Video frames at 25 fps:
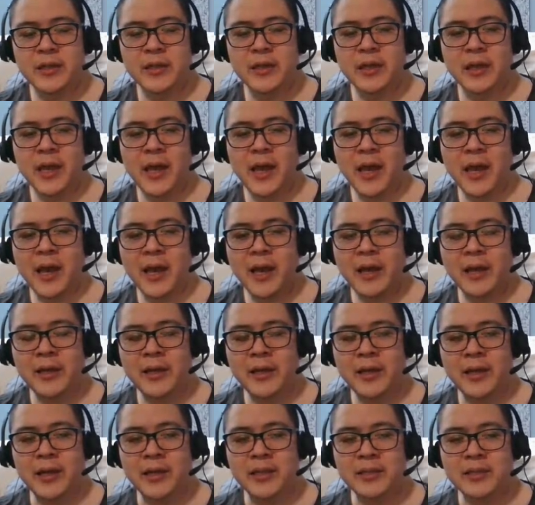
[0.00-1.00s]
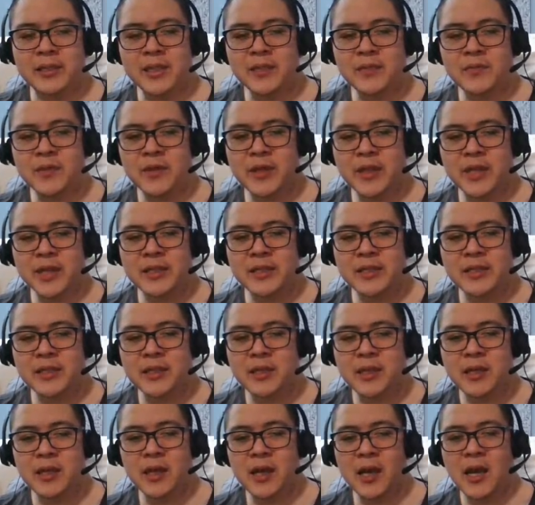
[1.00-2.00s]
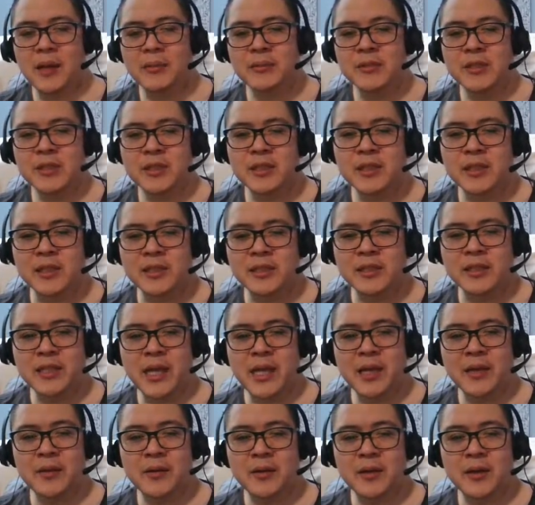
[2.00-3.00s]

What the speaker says: and just for this, I'm just gonna take